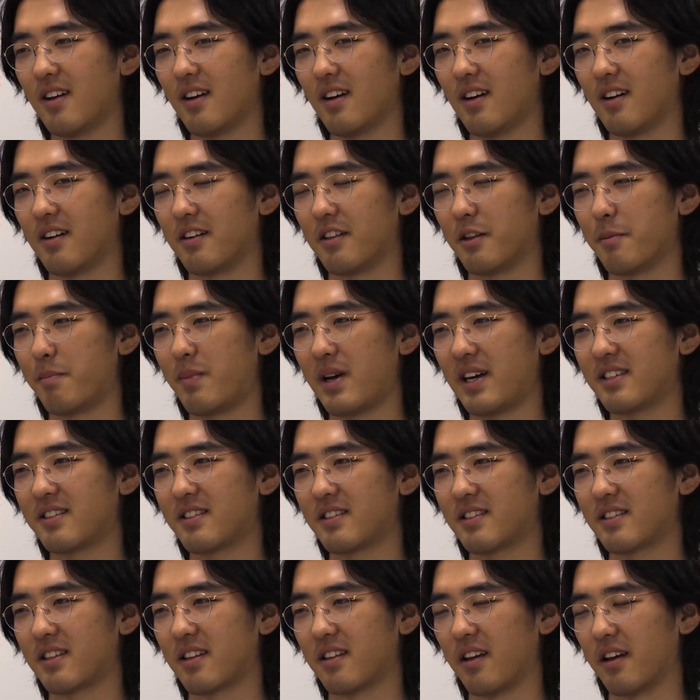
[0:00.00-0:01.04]
The
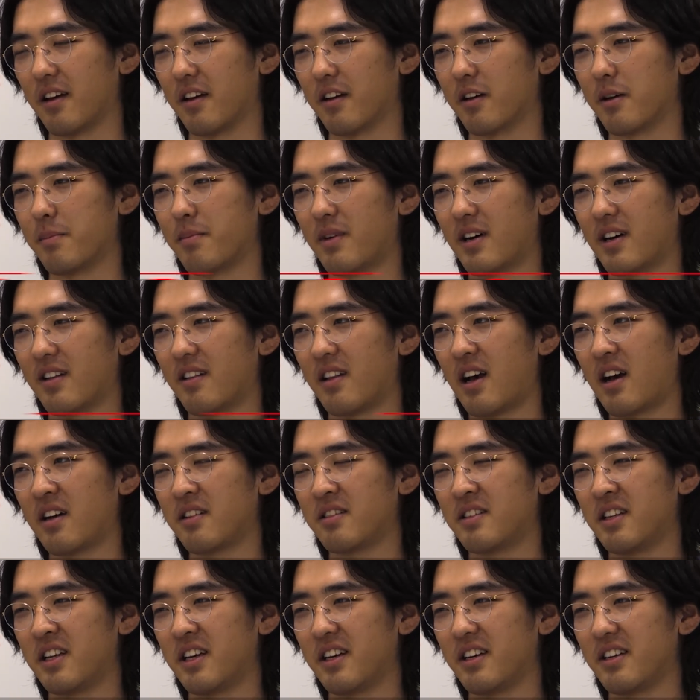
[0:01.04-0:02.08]
best thing about
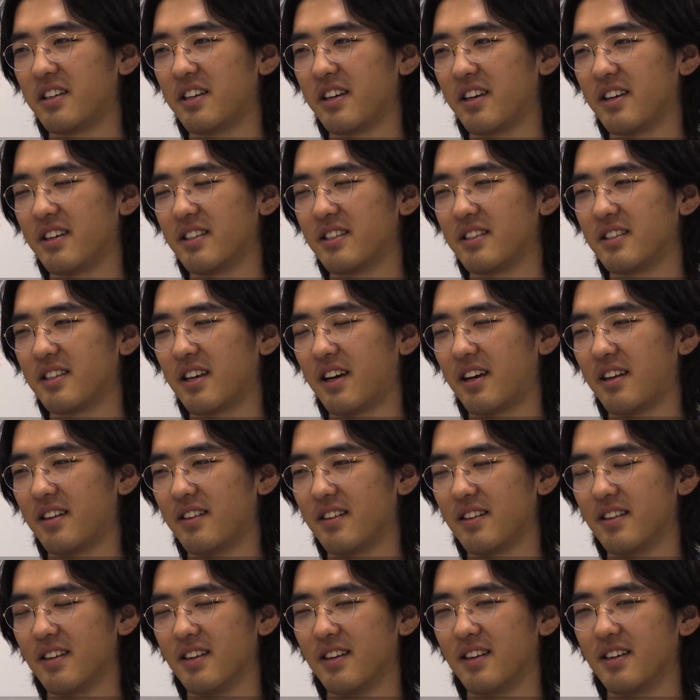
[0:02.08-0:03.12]
Adelaide is
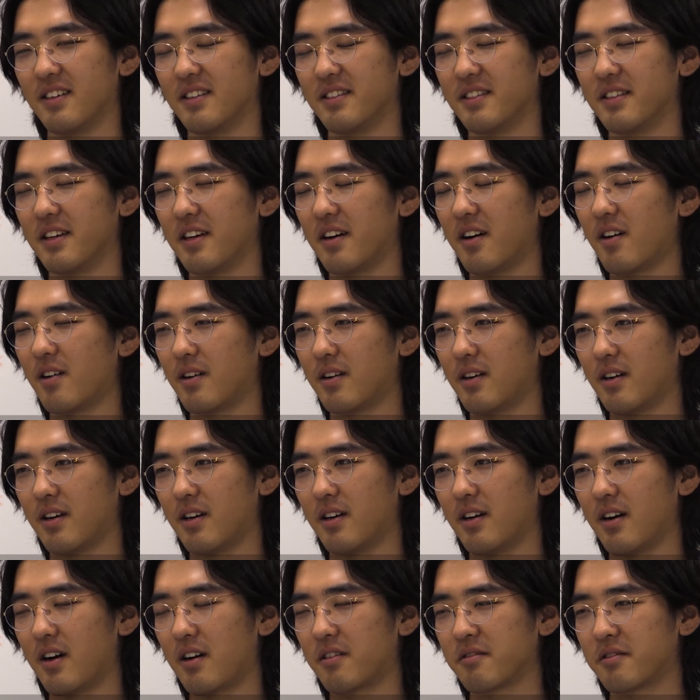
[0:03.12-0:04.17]
that the
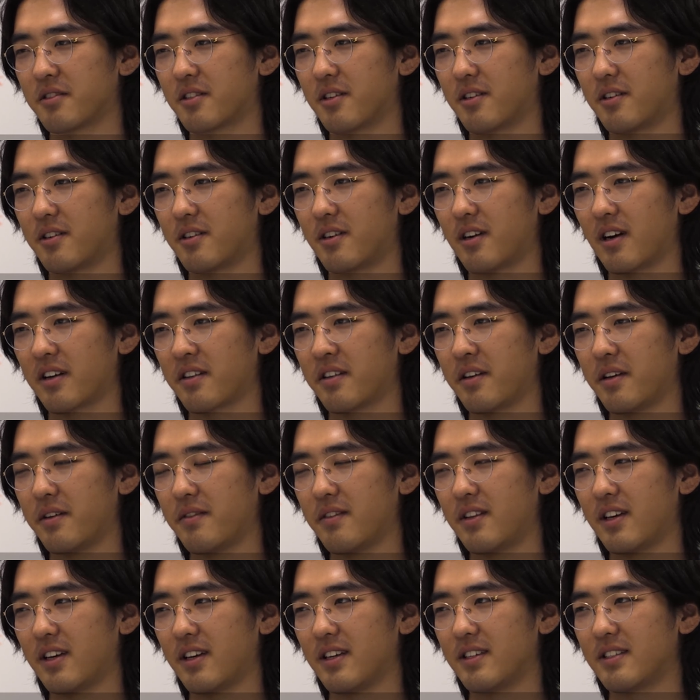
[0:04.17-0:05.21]
outdoor
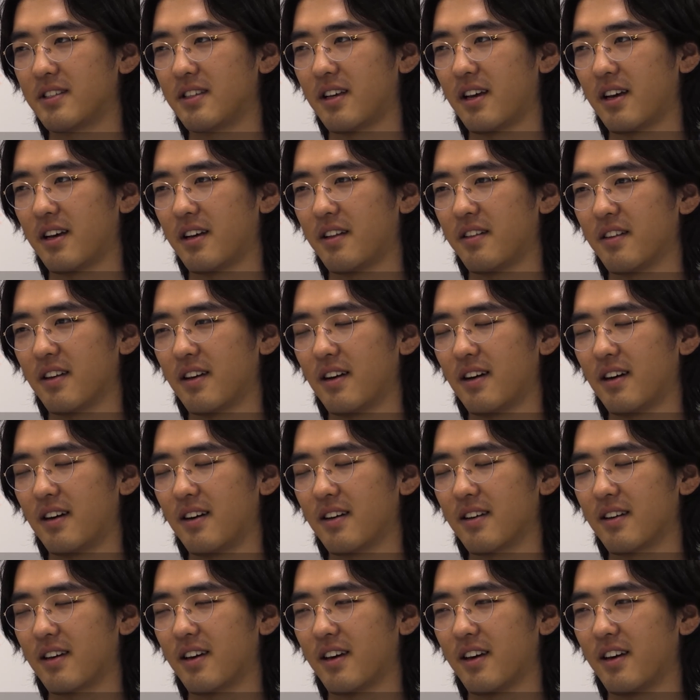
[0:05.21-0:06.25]
activities, that
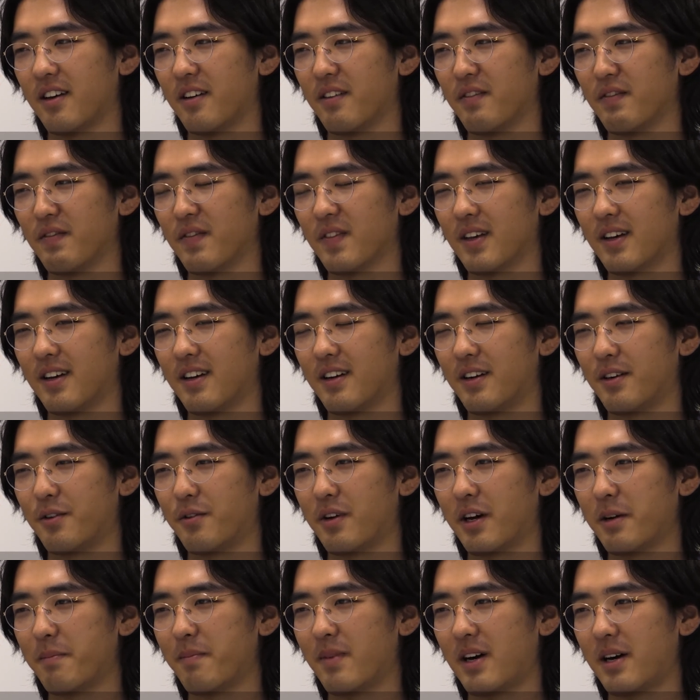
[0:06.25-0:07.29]
I can
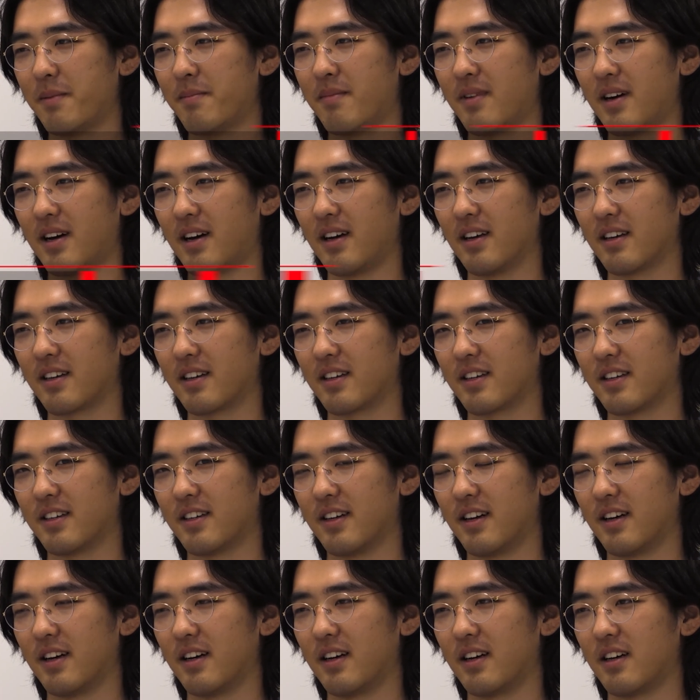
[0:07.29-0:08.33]
ride my bike
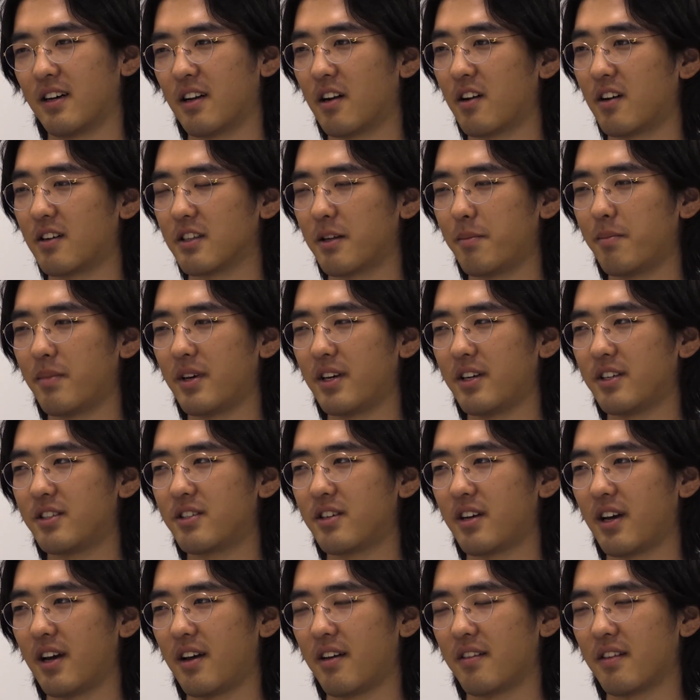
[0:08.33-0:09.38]
along the
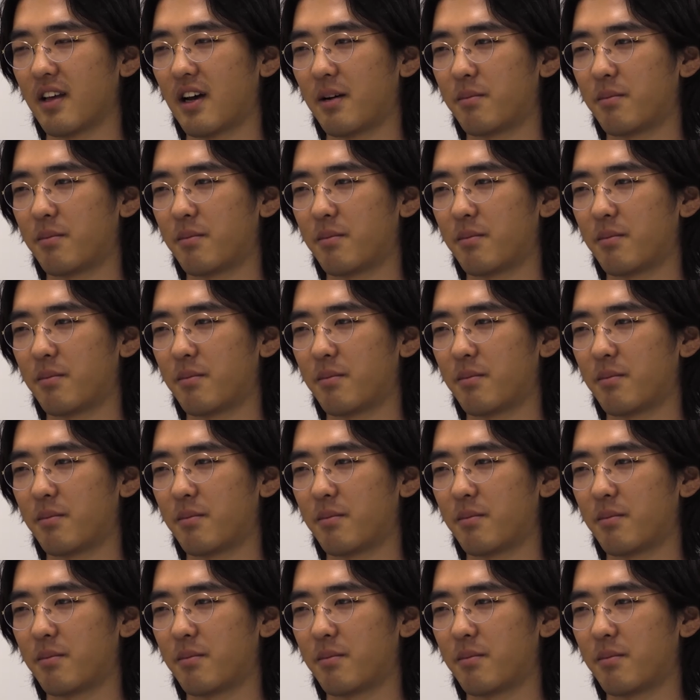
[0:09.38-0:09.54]
beach and